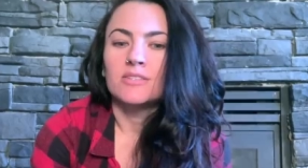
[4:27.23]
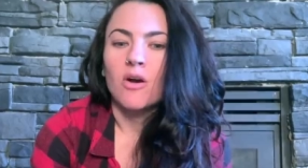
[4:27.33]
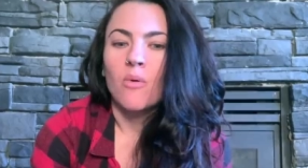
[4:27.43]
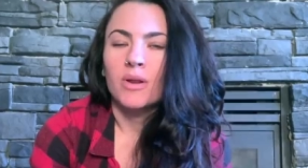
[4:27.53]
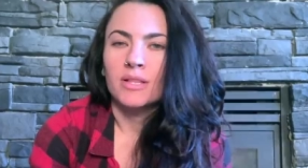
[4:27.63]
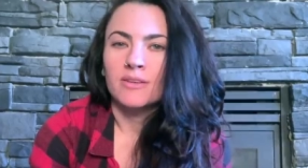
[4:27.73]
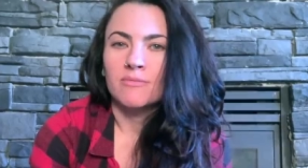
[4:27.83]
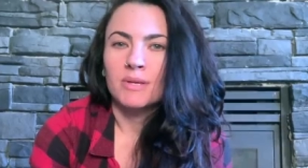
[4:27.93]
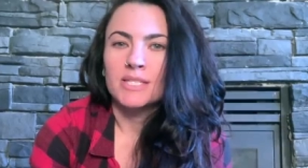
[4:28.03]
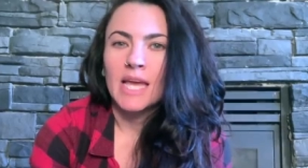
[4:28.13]
don't want to
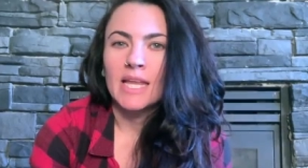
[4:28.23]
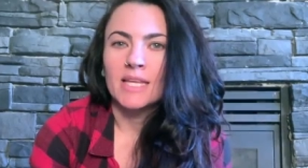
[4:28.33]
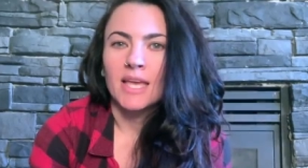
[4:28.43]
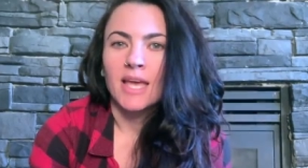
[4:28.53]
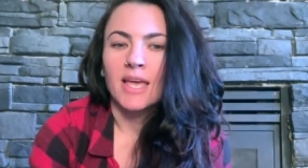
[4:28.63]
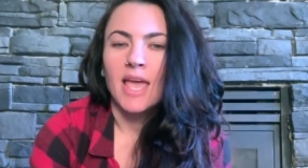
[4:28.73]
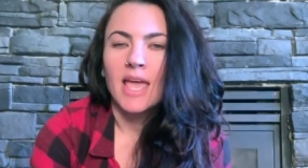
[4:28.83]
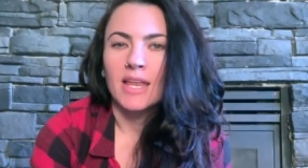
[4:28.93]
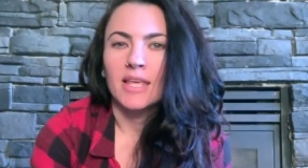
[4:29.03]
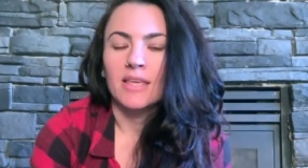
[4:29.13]
live my day-to-day
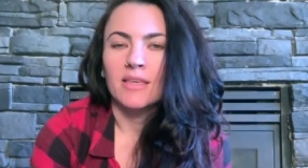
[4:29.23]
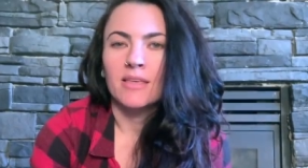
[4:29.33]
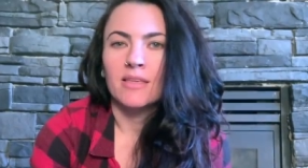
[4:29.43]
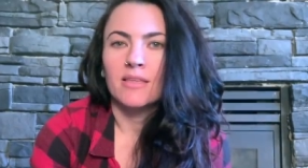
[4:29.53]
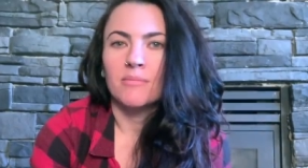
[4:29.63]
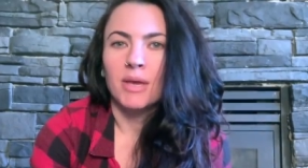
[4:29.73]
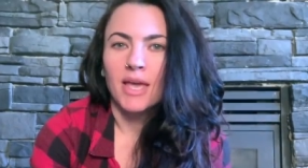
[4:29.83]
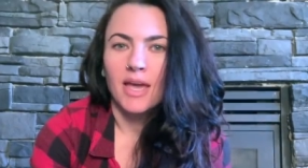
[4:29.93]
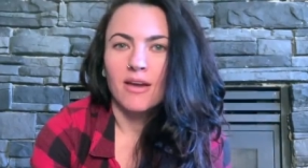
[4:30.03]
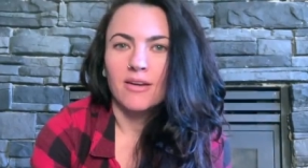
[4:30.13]
hating my
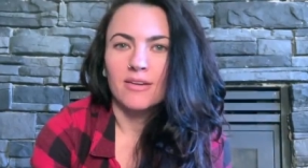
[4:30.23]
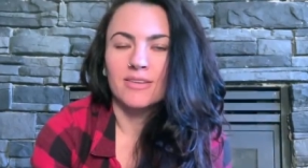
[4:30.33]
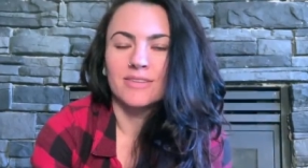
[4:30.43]
hair.